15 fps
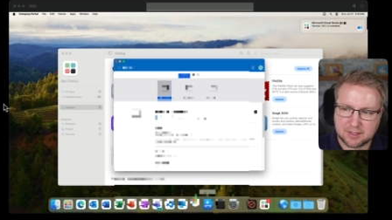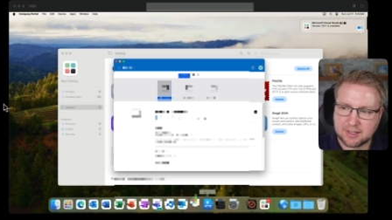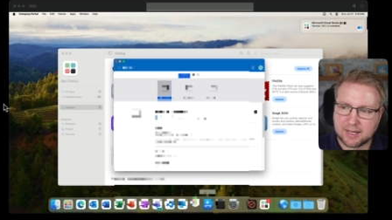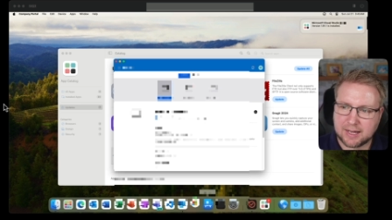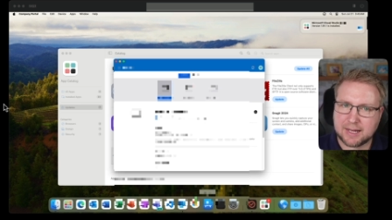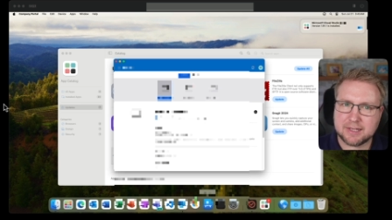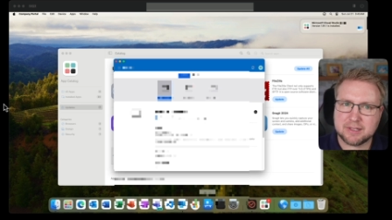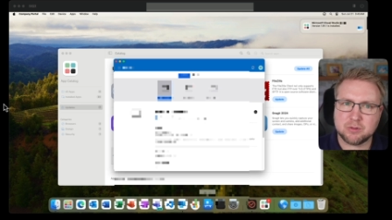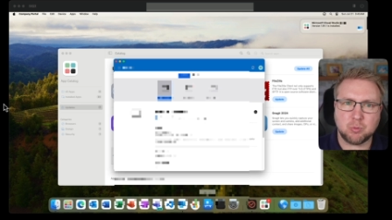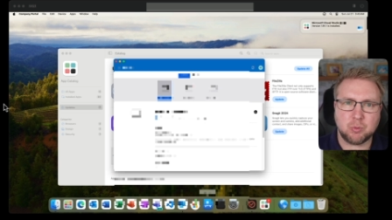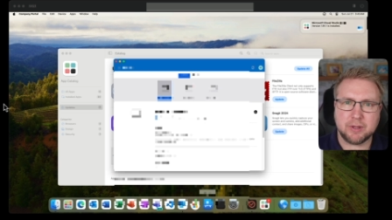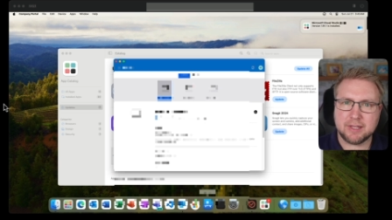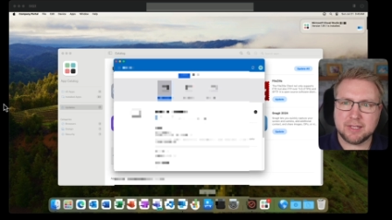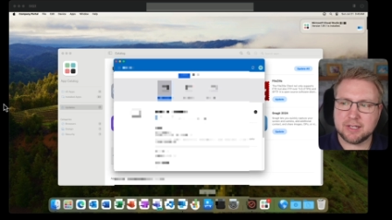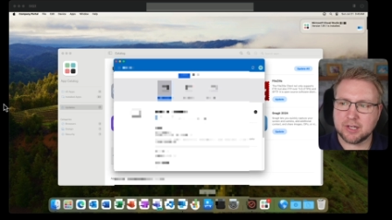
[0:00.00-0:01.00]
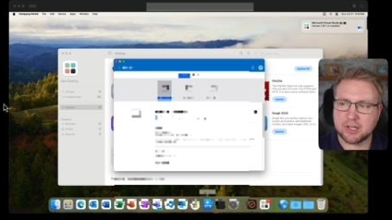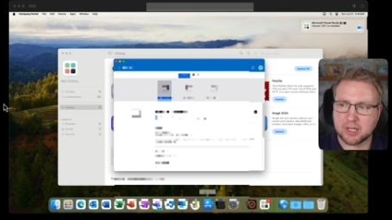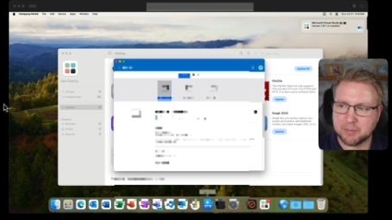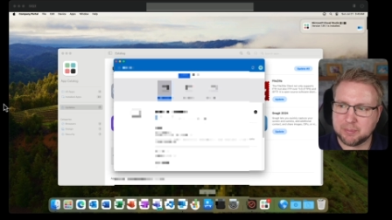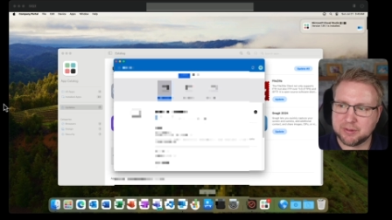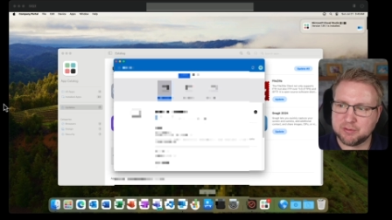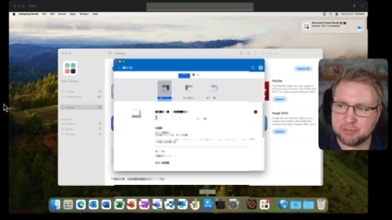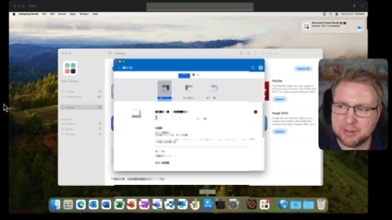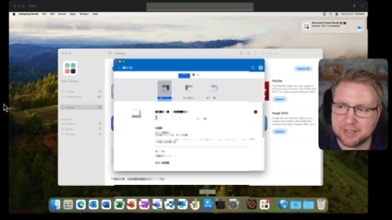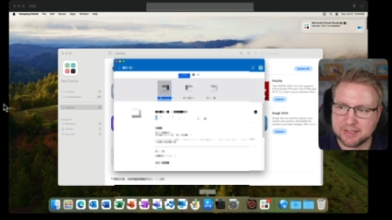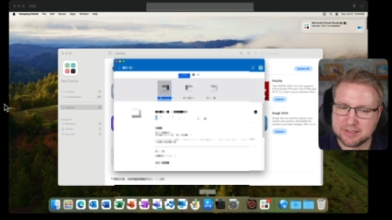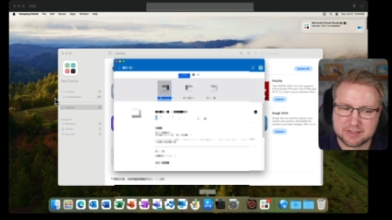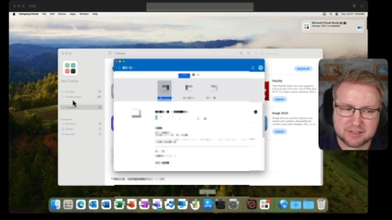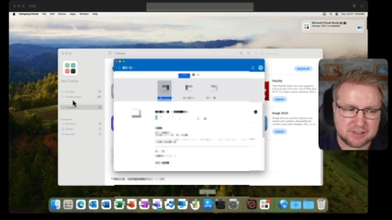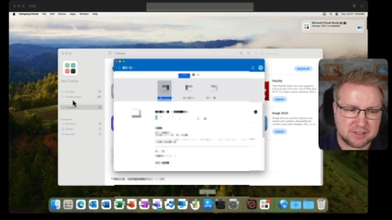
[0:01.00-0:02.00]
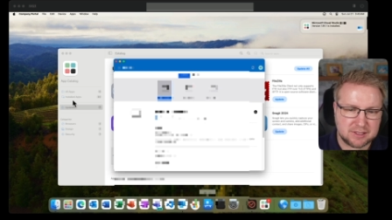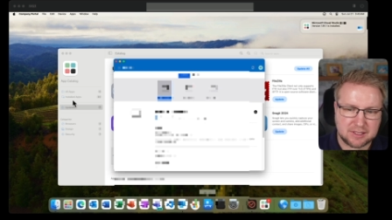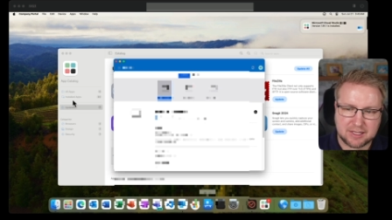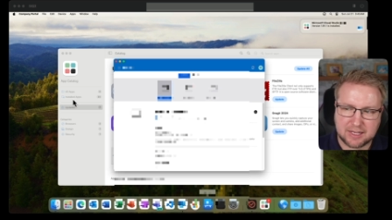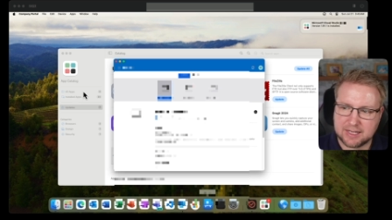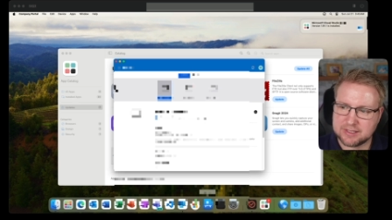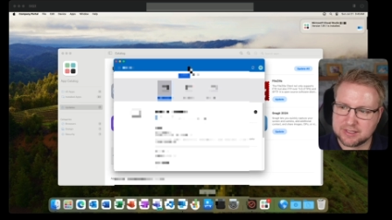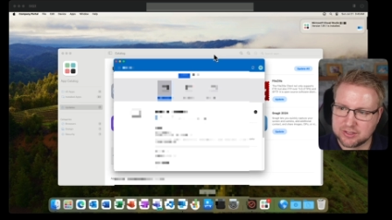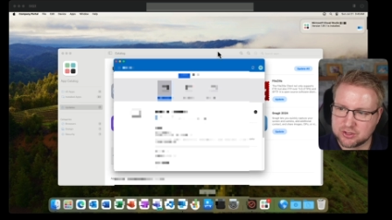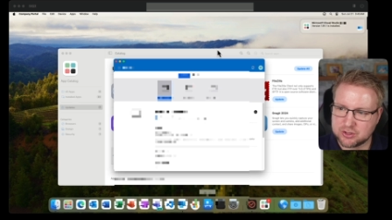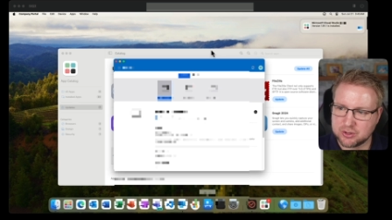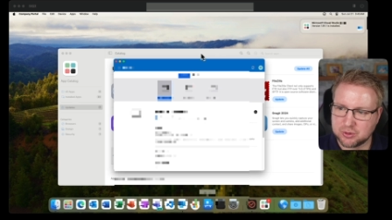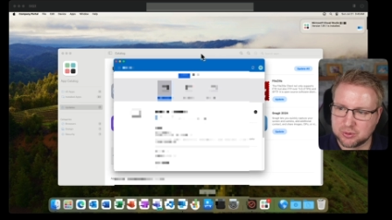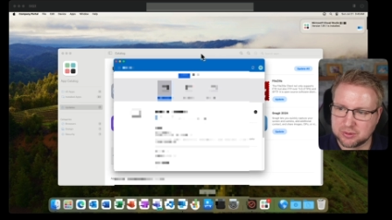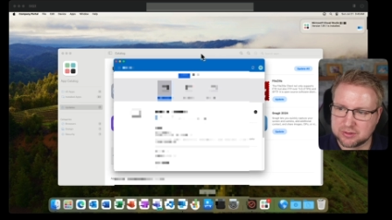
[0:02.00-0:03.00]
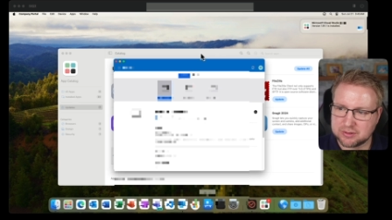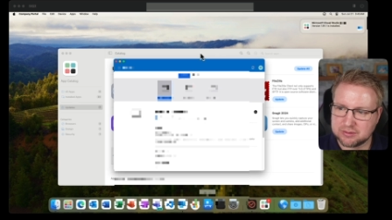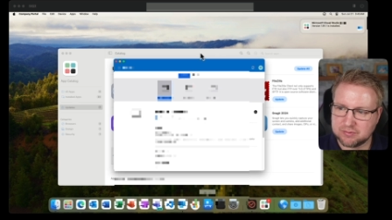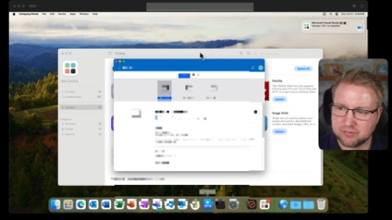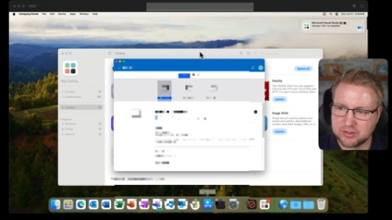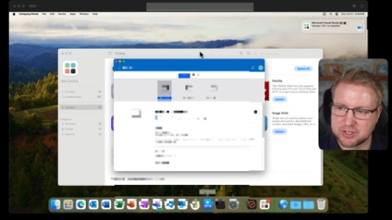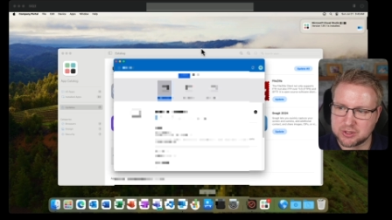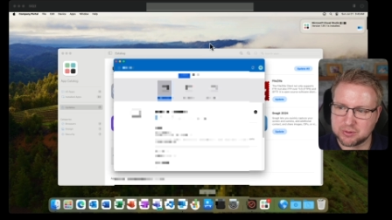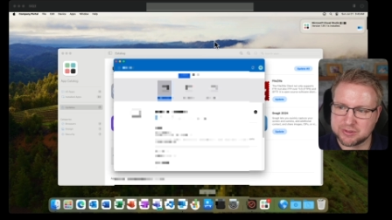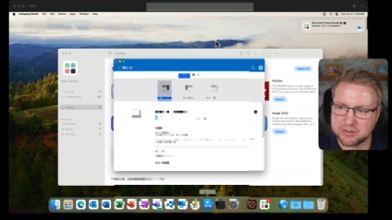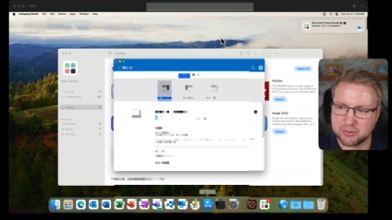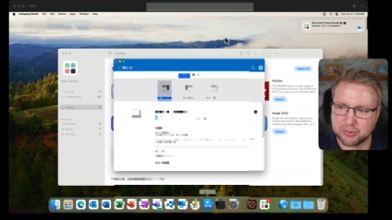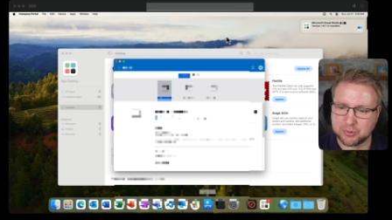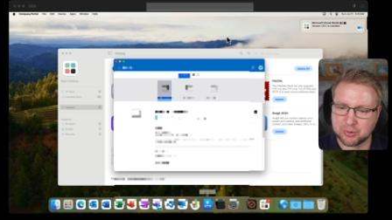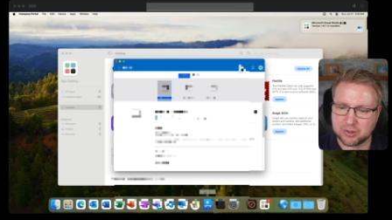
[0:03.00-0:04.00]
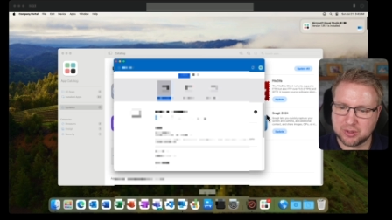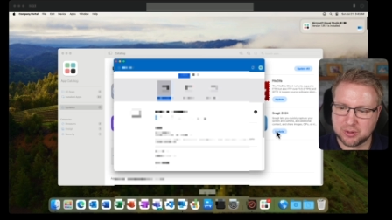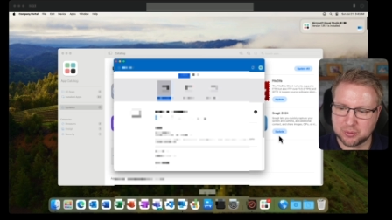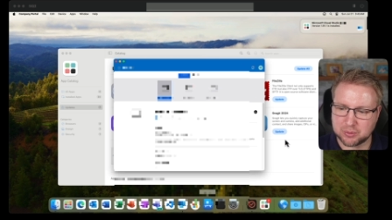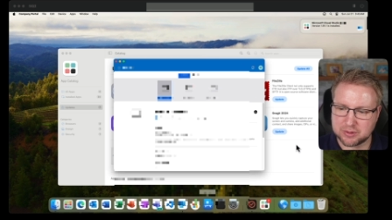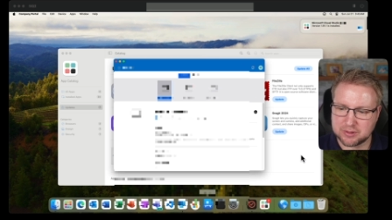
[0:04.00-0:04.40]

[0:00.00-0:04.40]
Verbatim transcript: And within a couple of minutes, it's installed Visual Studio Code.